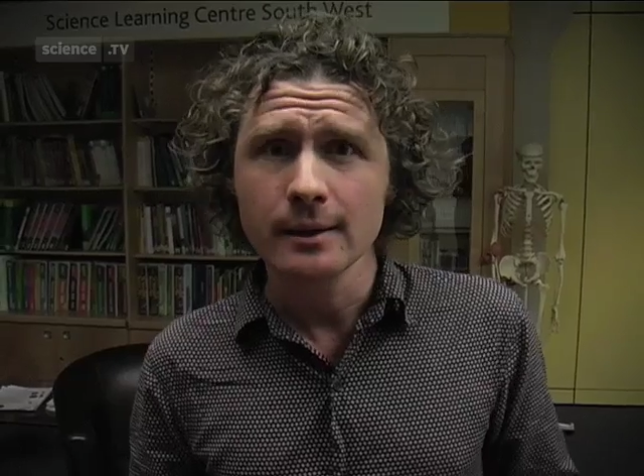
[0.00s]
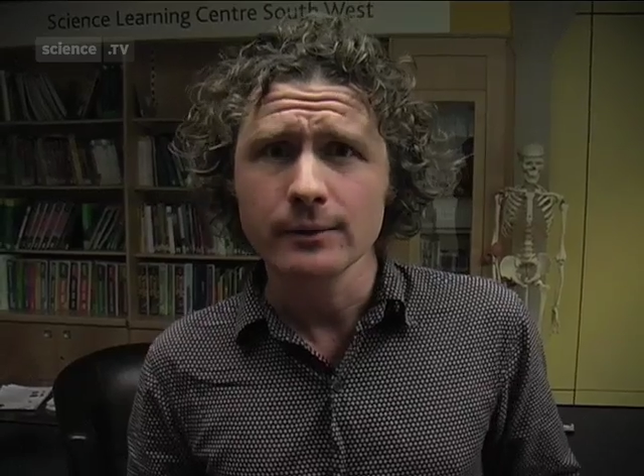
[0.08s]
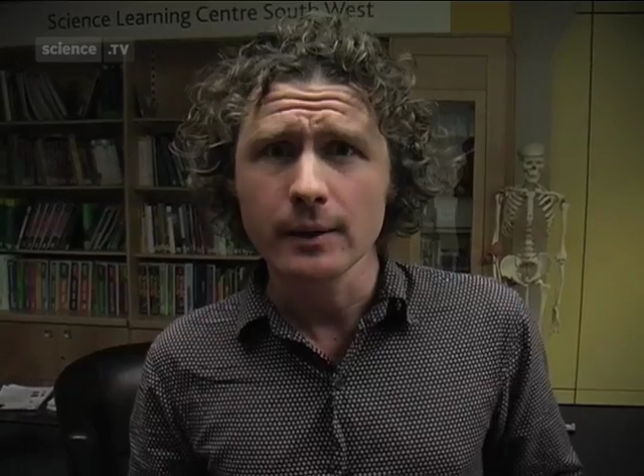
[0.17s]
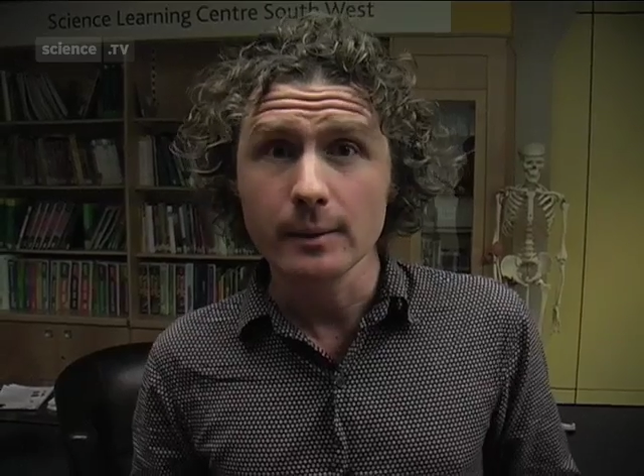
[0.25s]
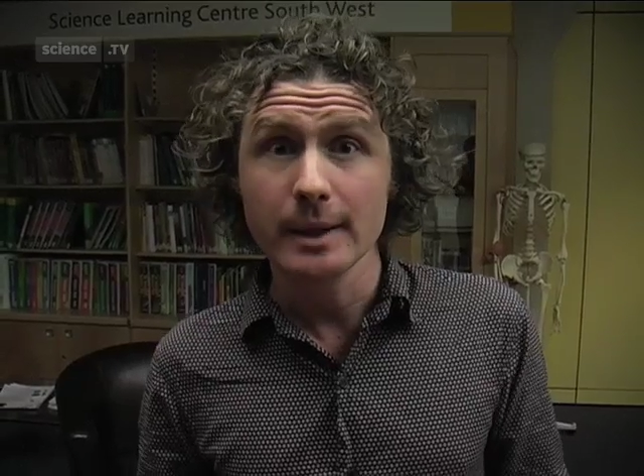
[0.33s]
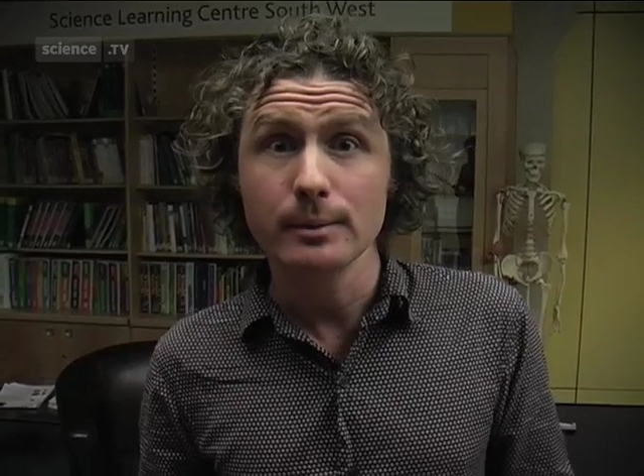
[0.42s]

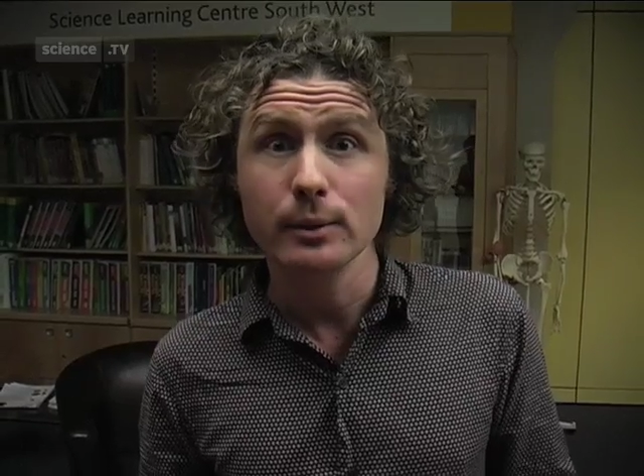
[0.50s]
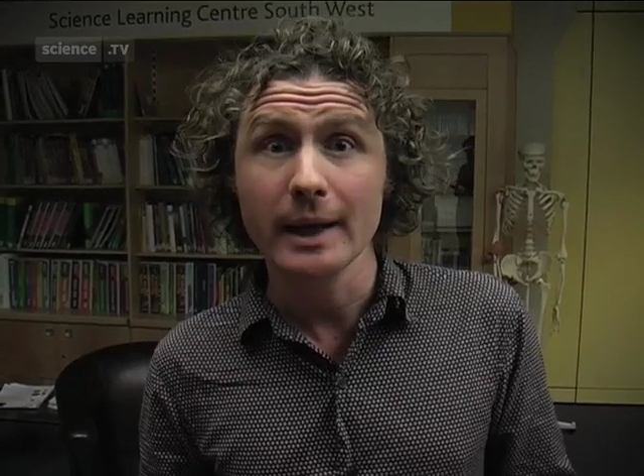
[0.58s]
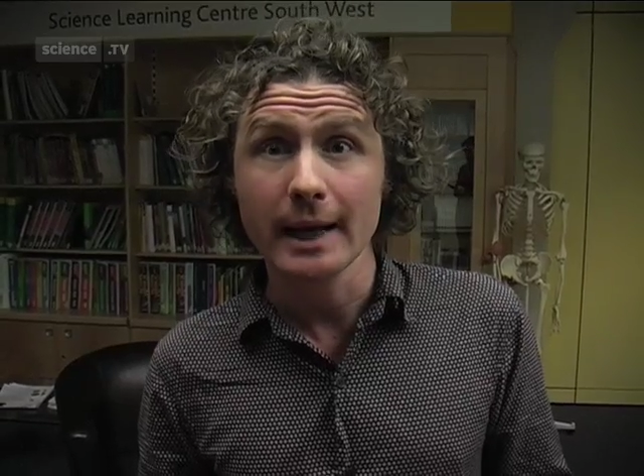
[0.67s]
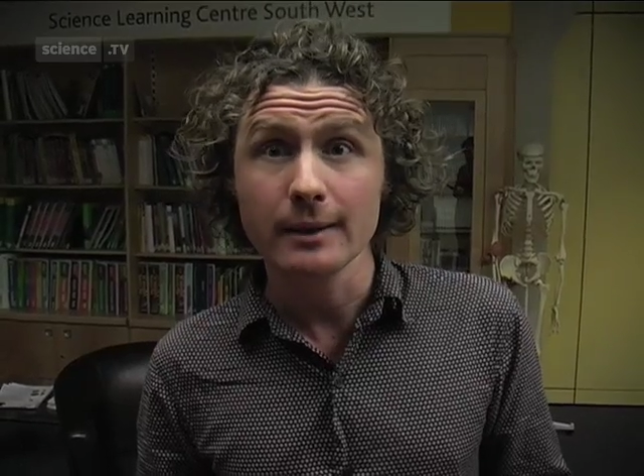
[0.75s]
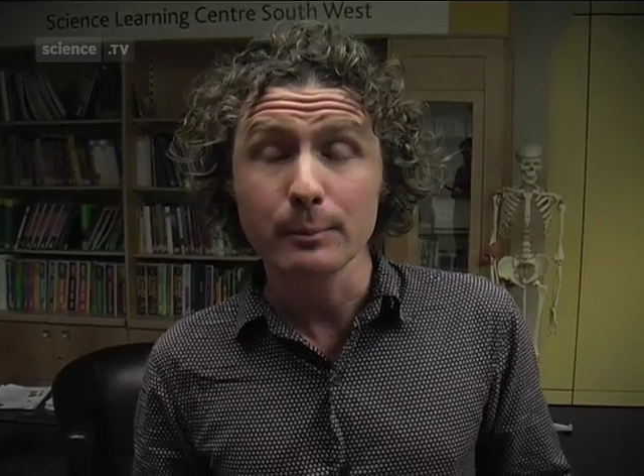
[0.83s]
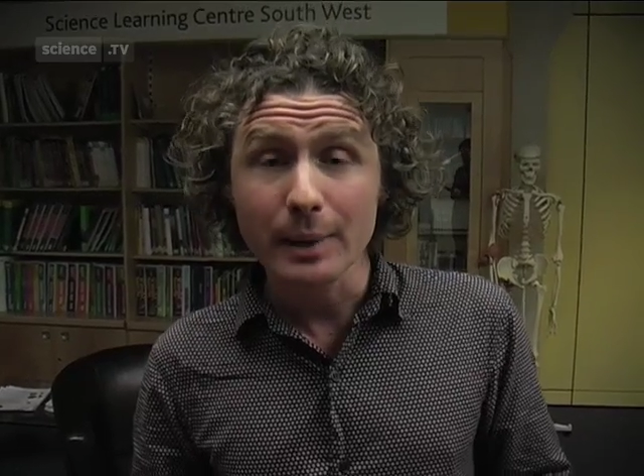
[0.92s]
than the people
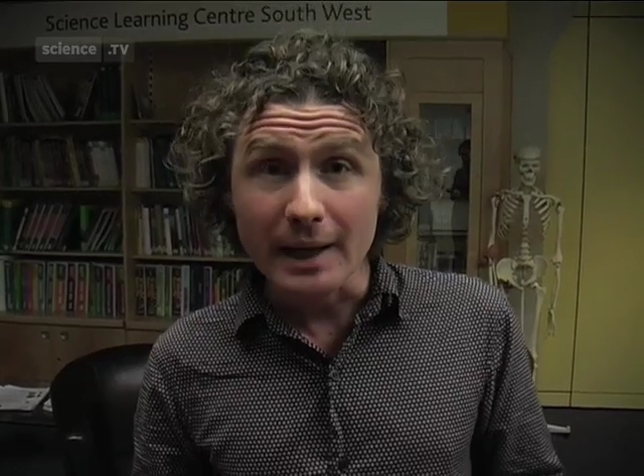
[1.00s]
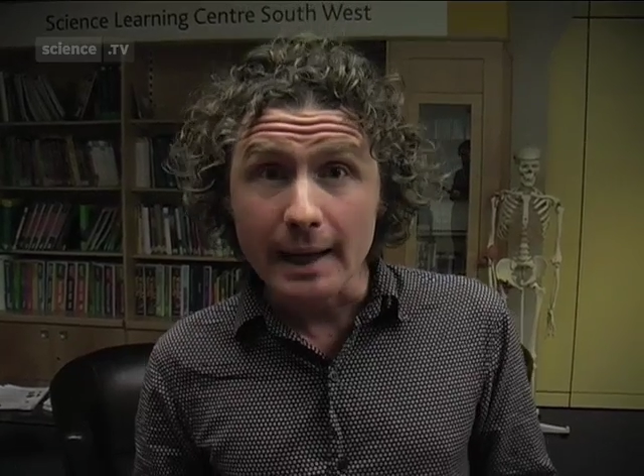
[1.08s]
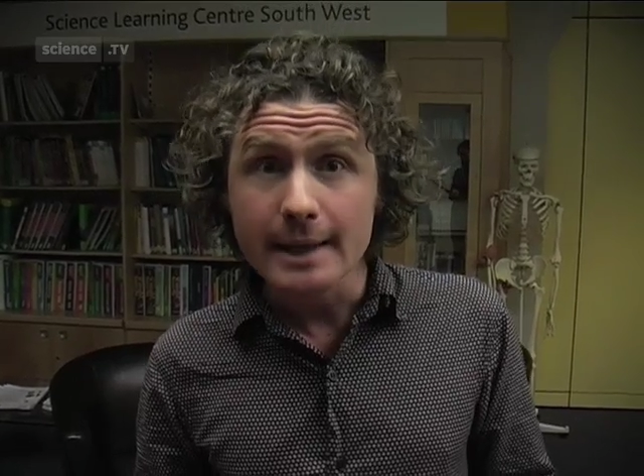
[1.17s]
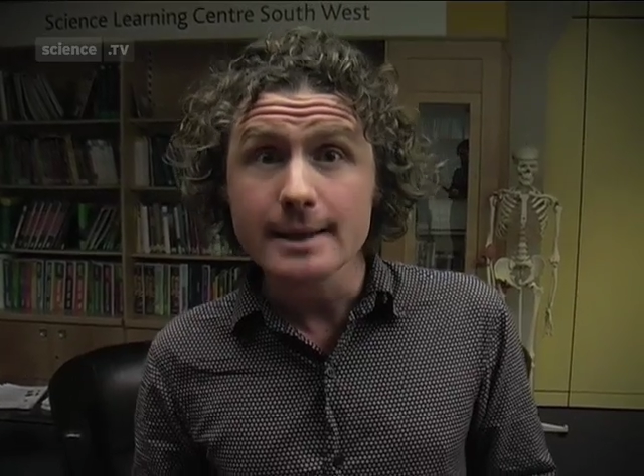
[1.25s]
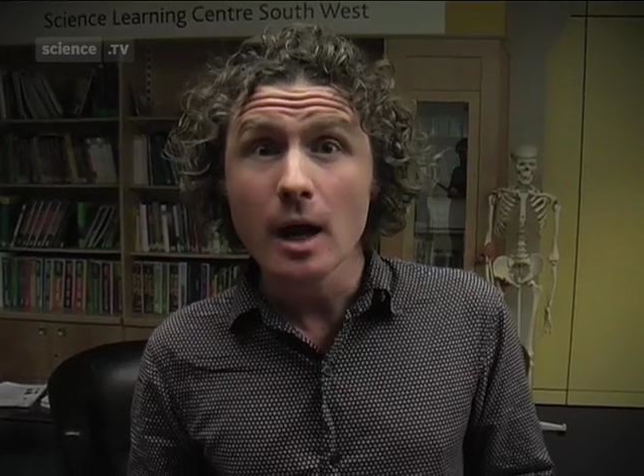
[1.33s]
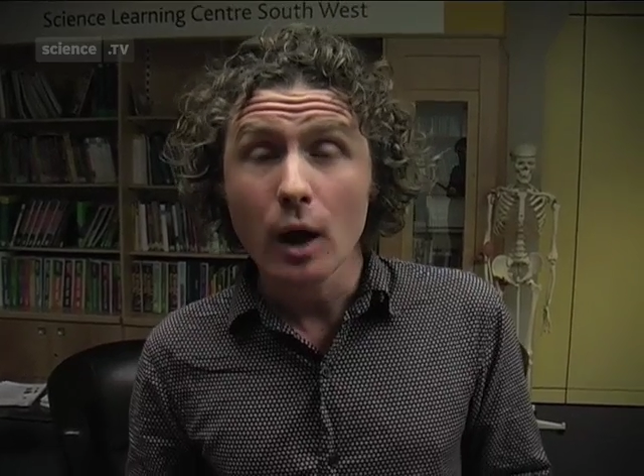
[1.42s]
getting the
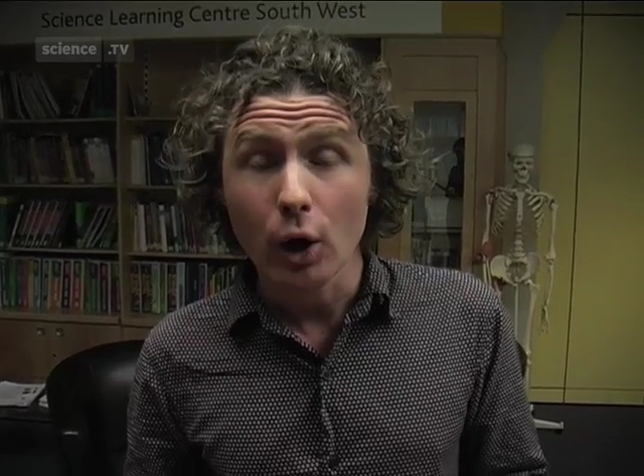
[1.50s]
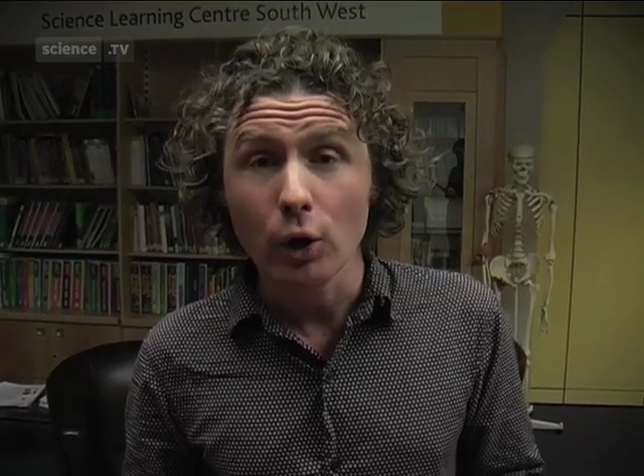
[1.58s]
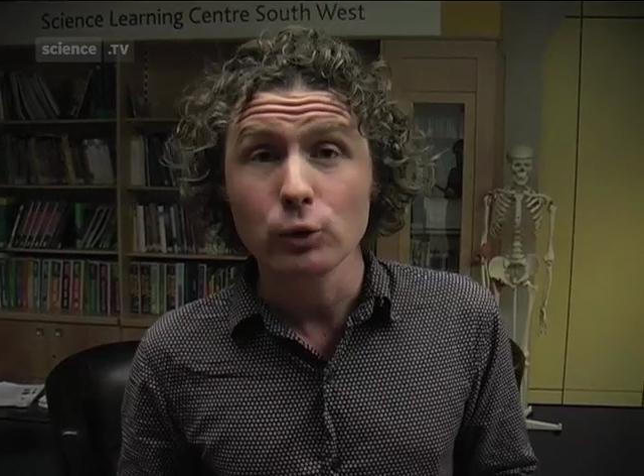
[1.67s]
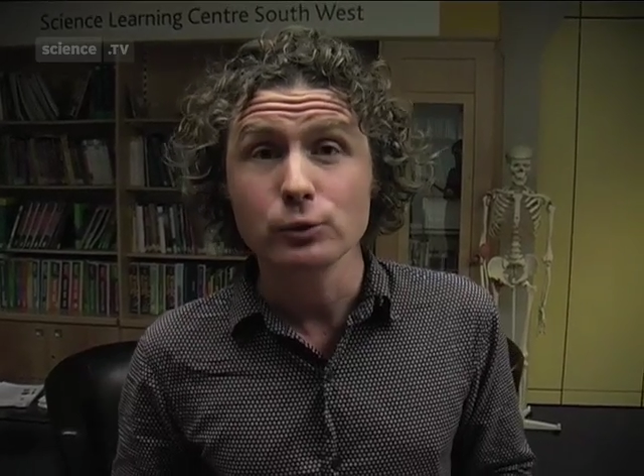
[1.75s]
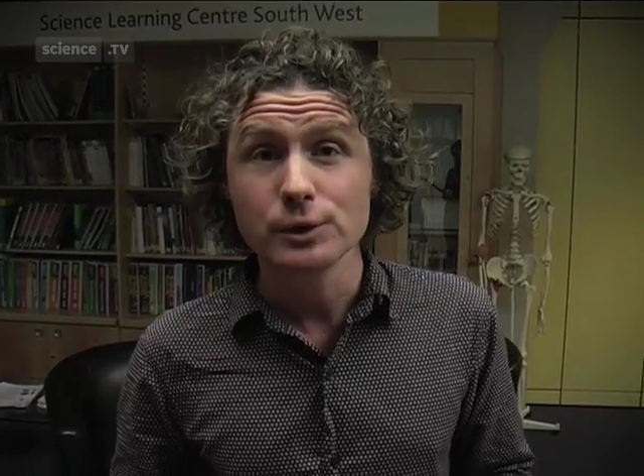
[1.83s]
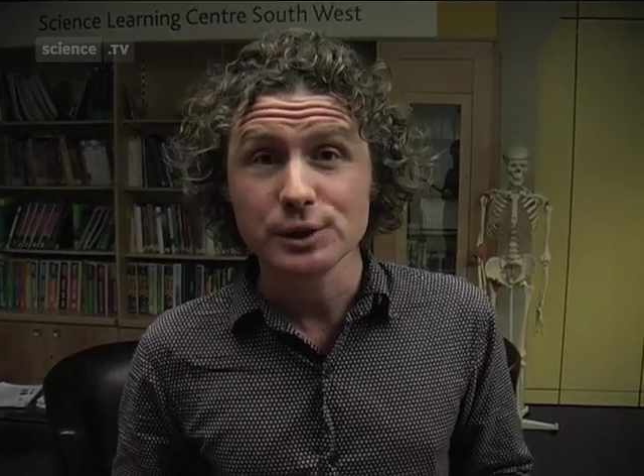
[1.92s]
plain
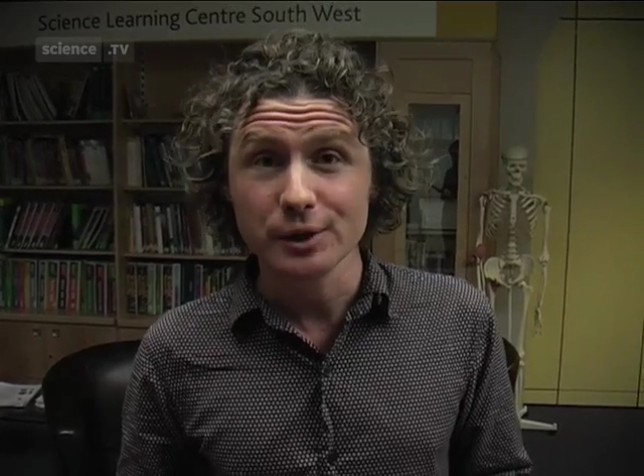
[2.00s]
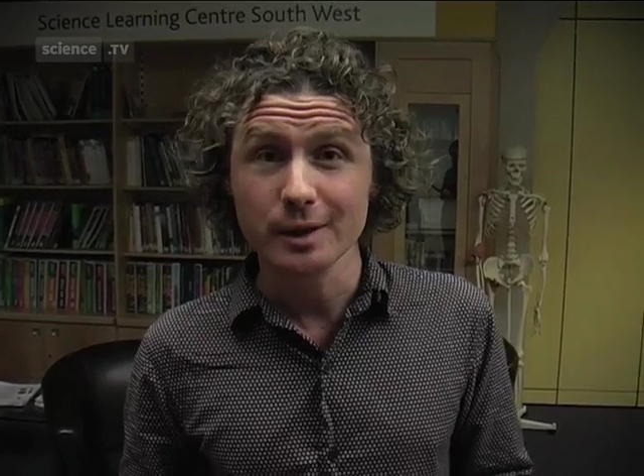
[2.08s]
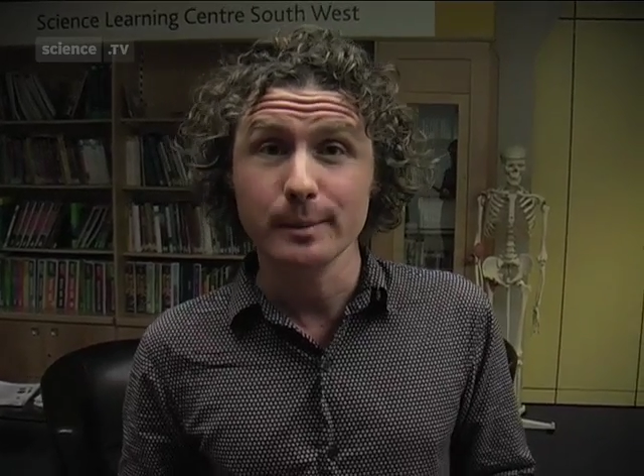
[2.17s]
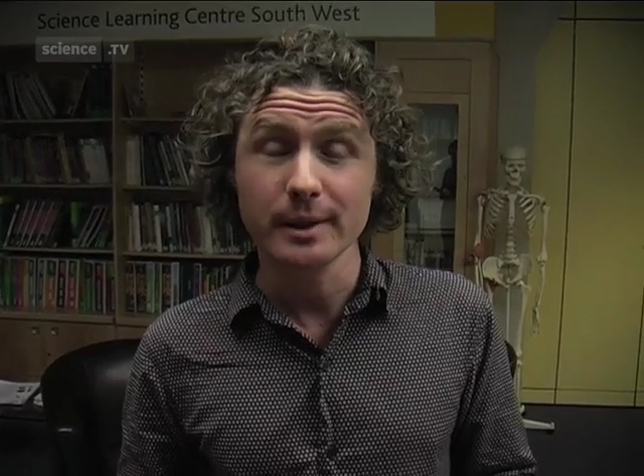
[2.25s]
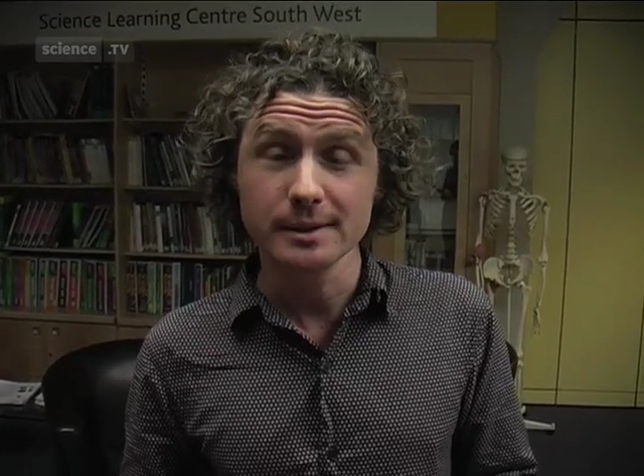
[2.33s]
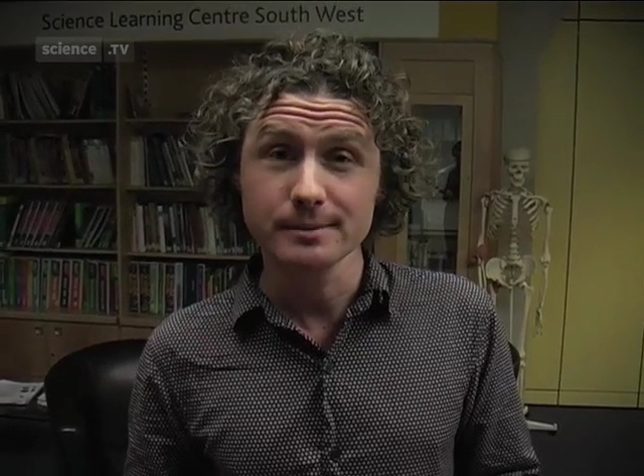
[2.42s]
old sugar
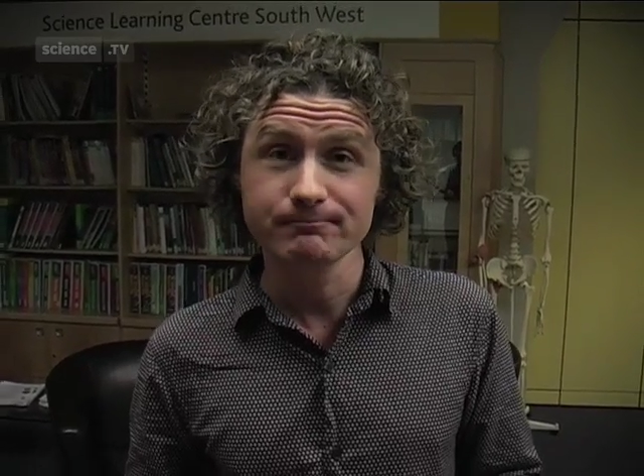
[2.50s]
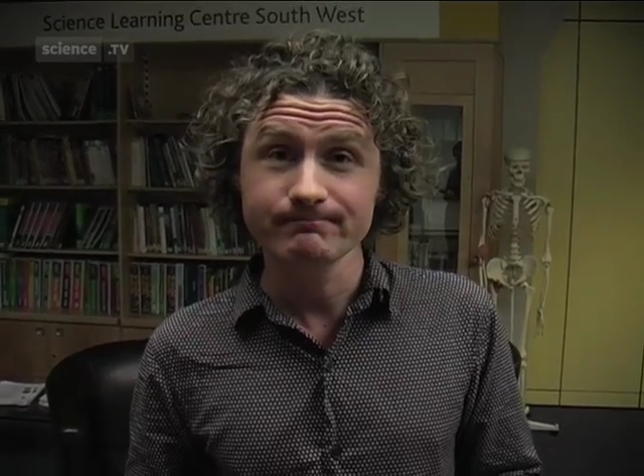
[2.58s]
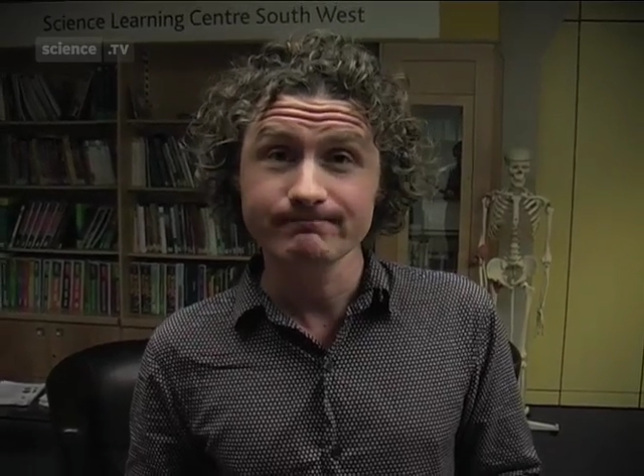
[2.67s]
pills.